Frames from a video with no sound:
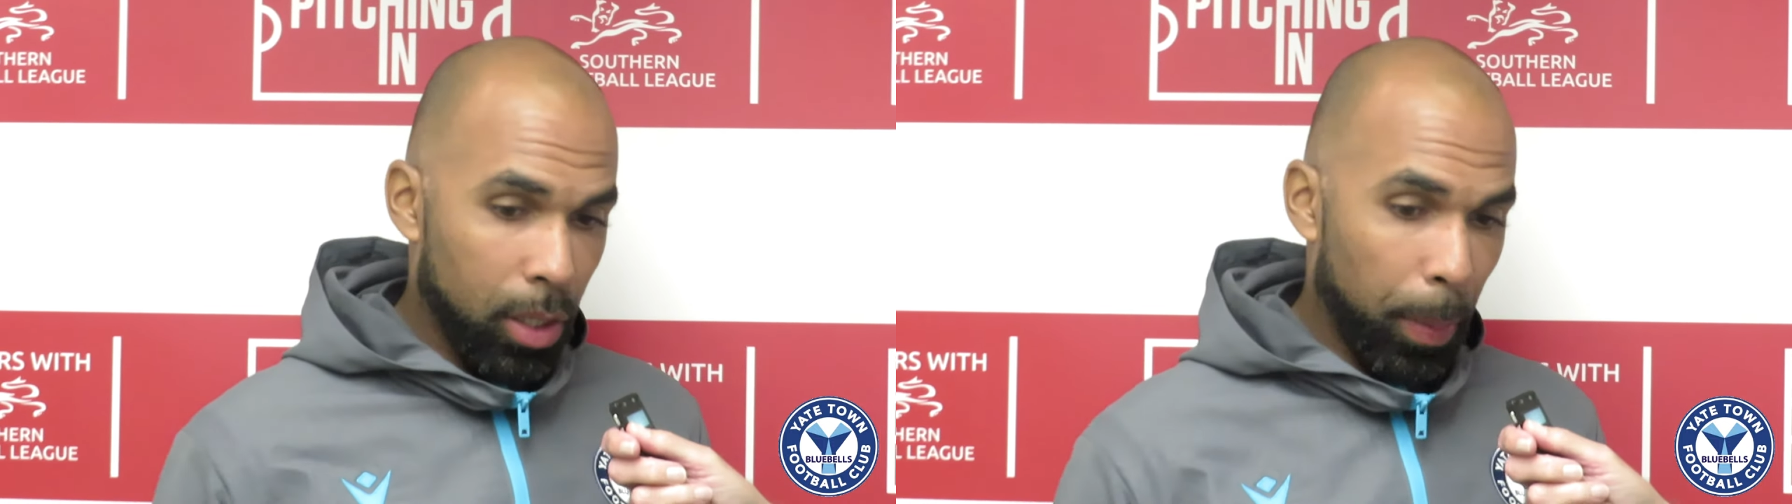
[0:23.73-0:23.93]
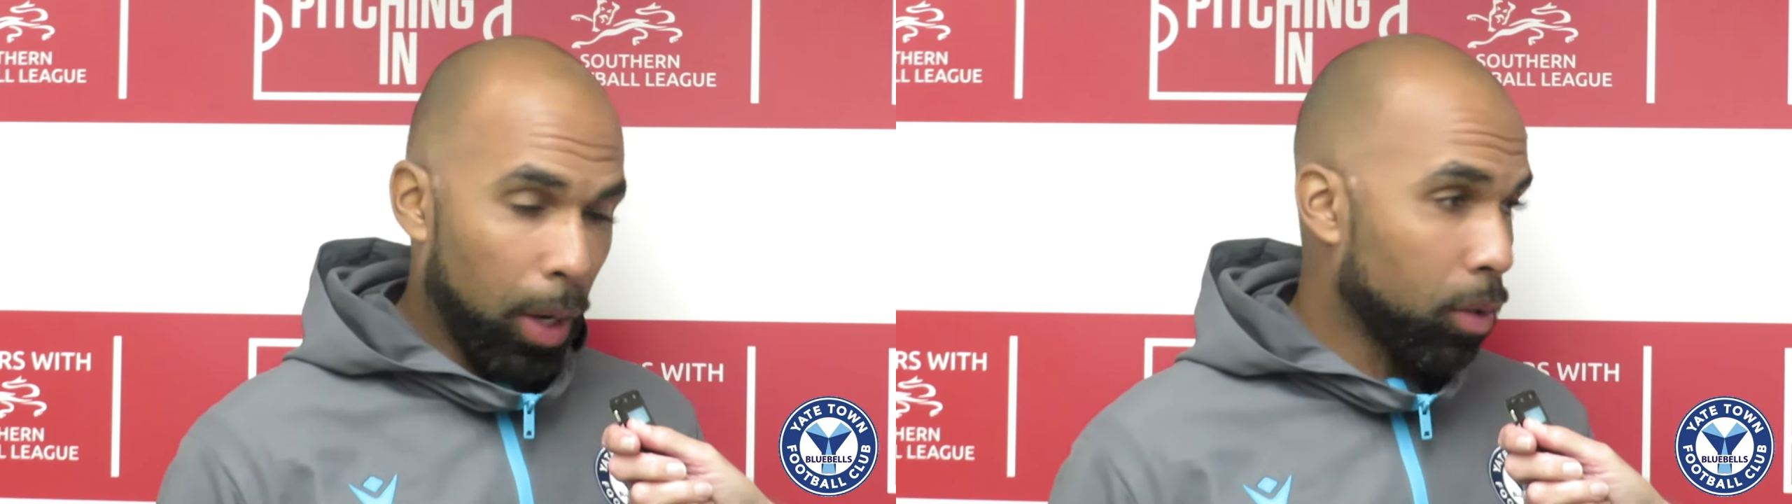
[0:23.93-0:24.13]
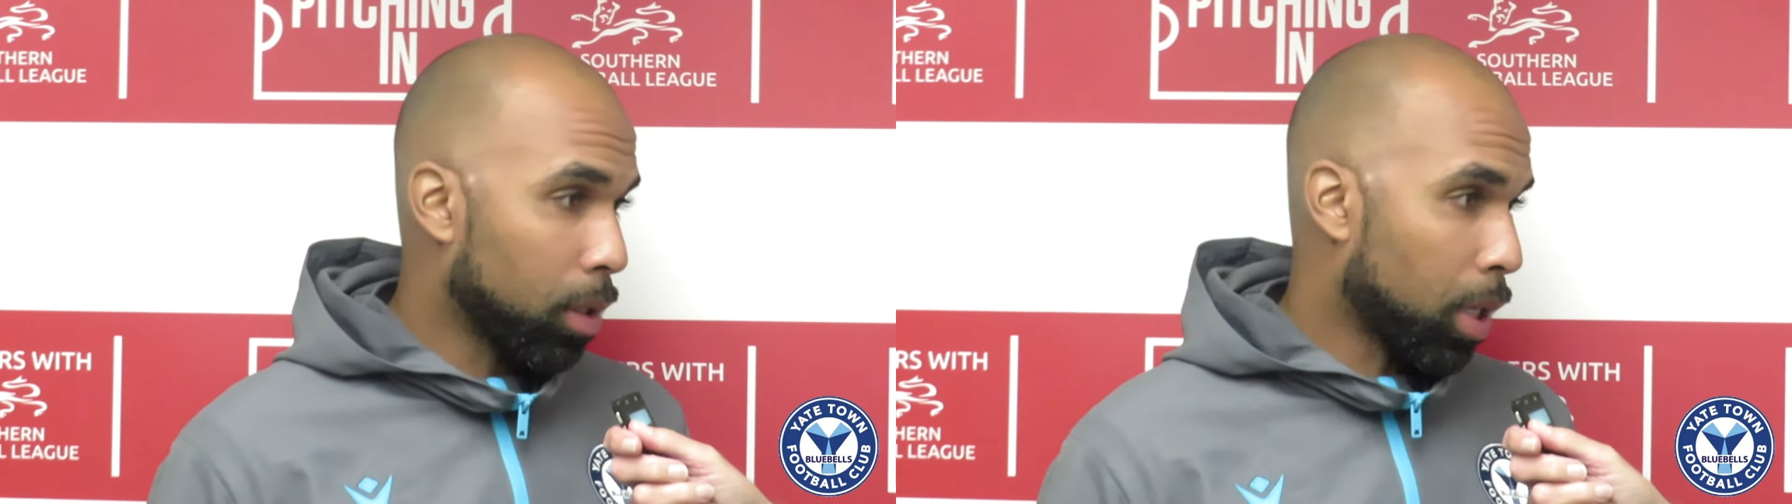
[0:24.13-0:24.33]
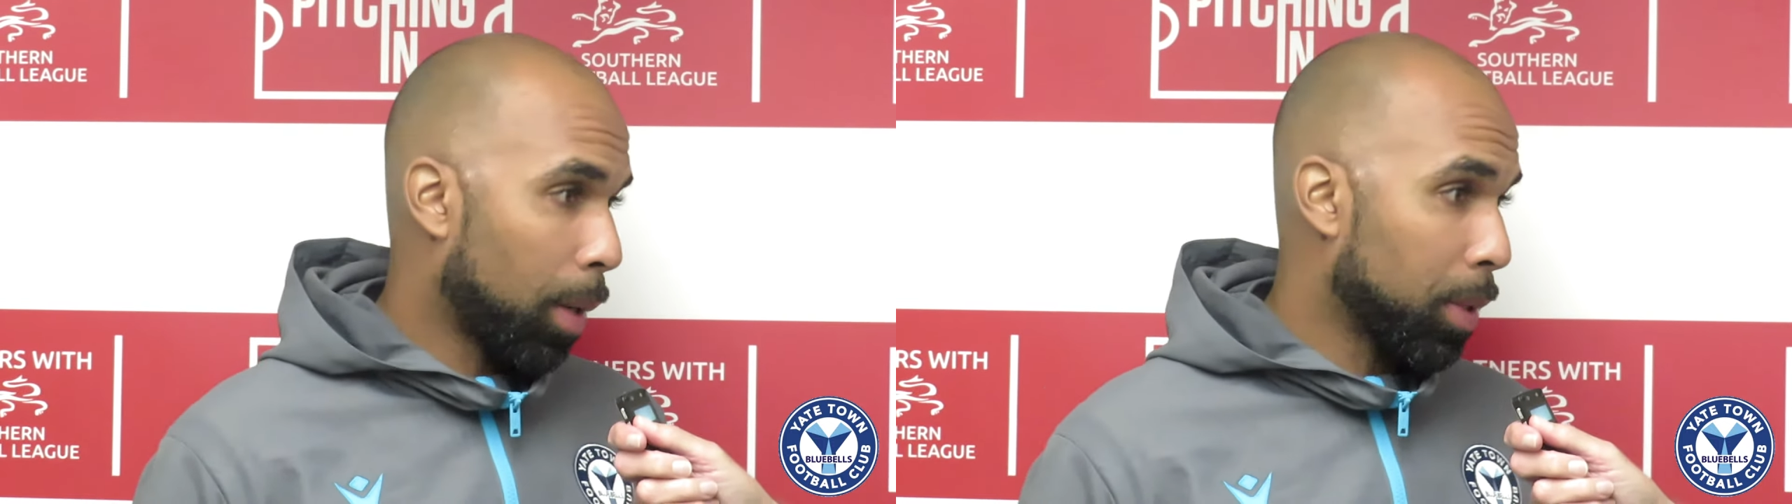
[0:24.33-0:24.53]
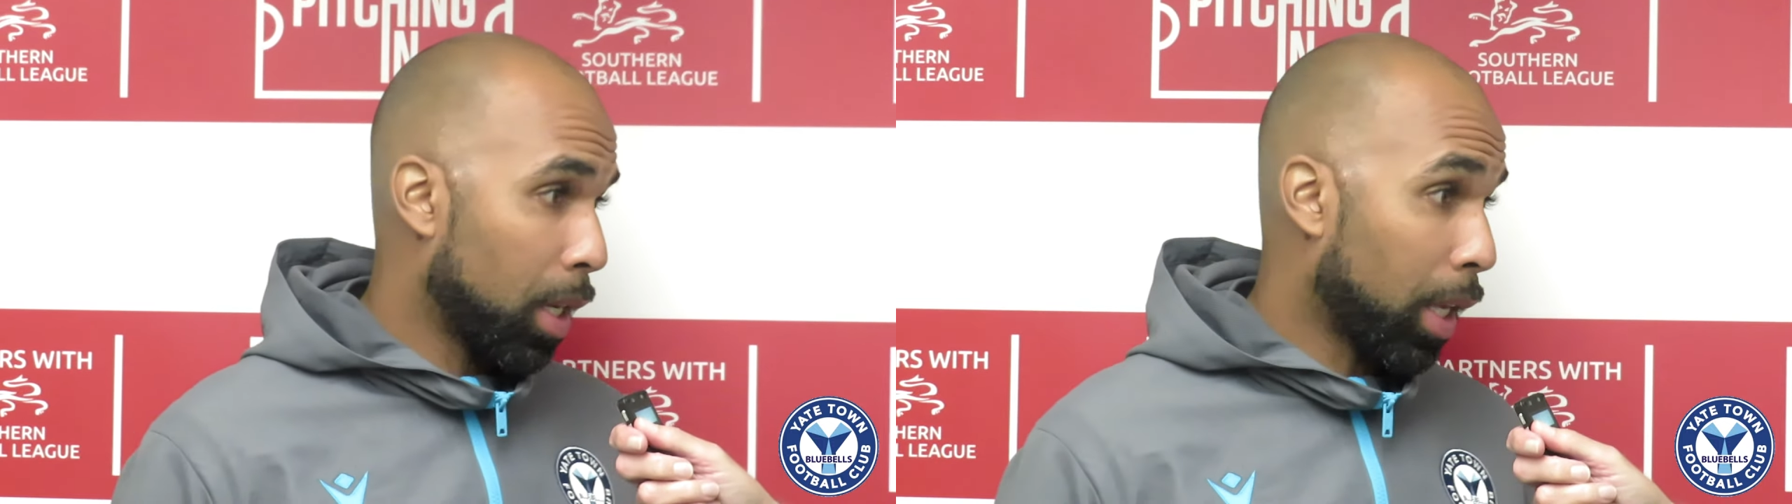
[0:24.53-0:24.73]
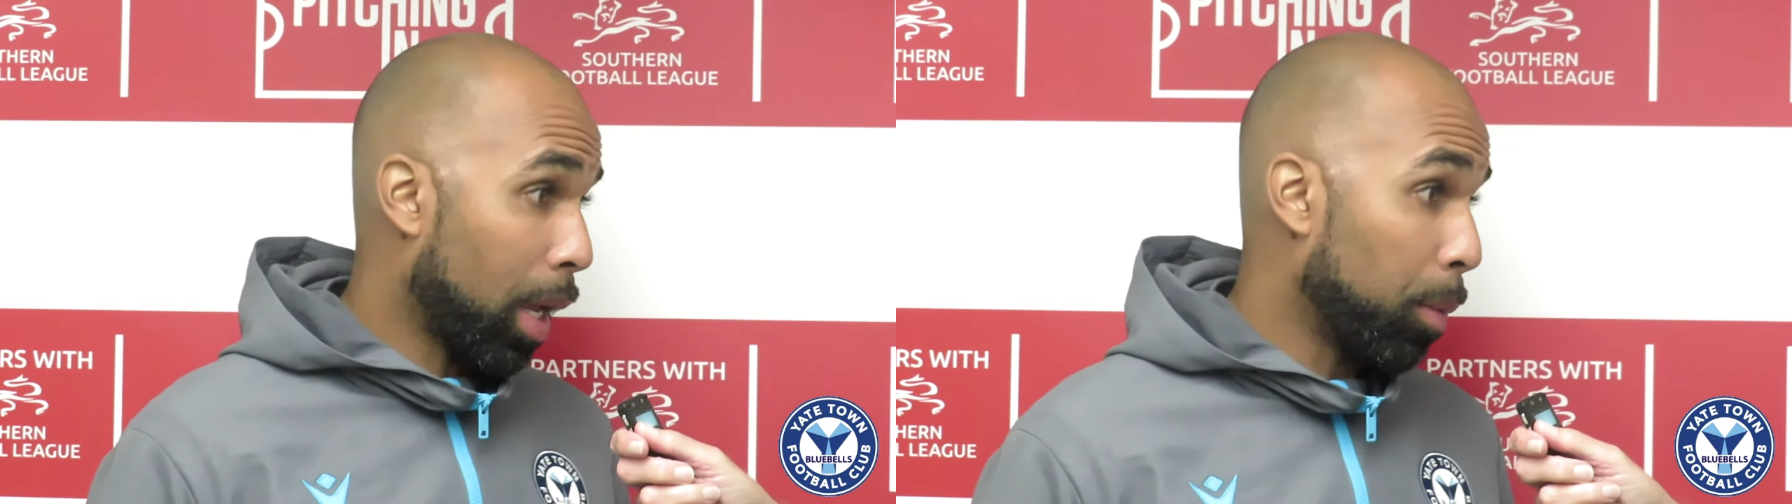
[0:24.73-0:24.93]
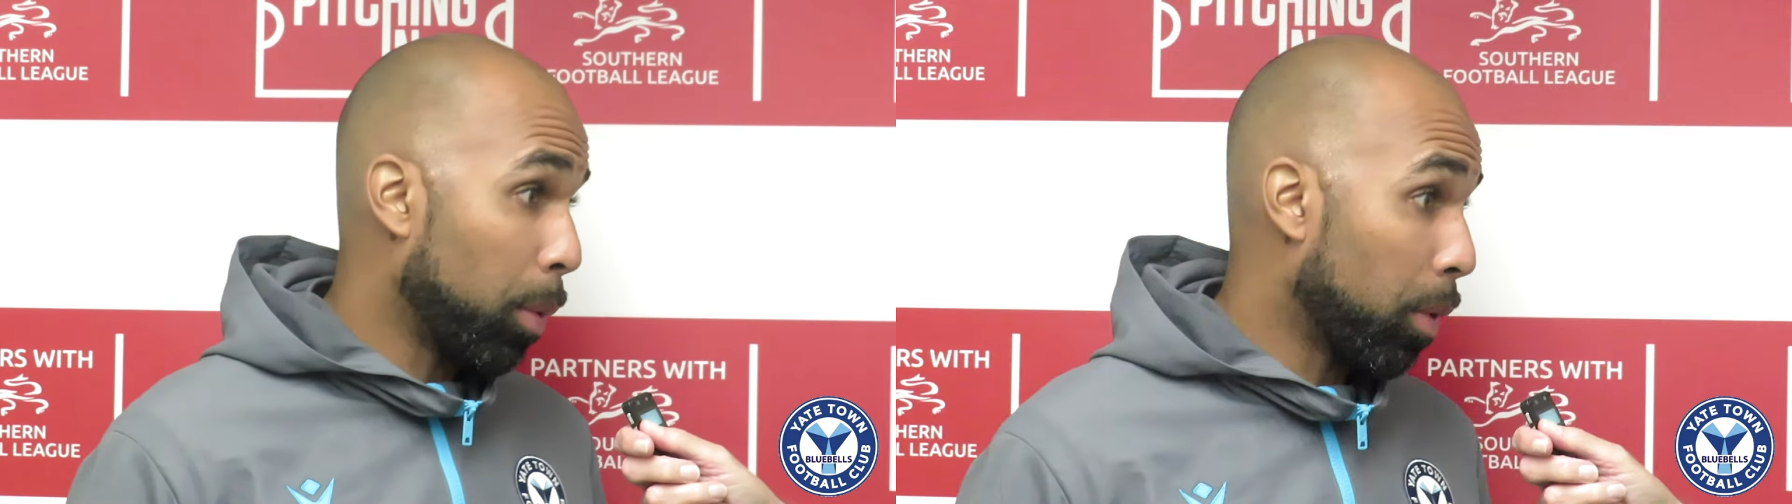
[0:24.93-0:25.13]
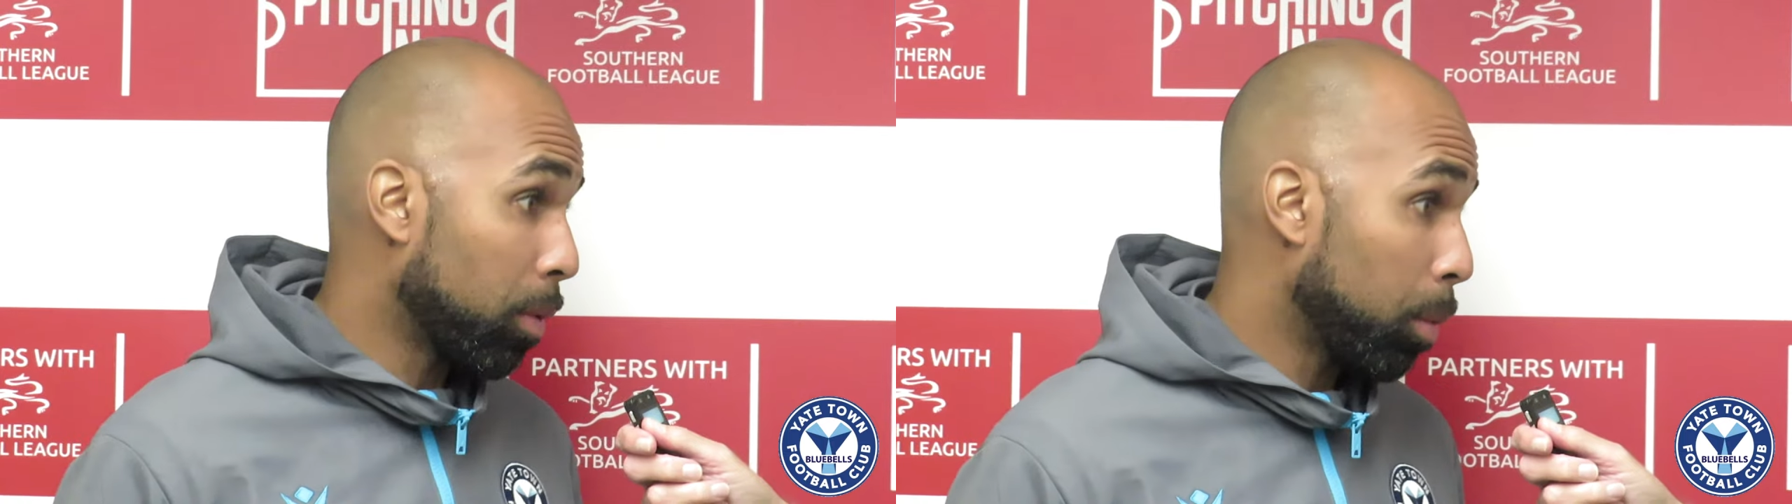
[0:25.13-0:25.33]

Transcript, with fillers: spells and times in the game we were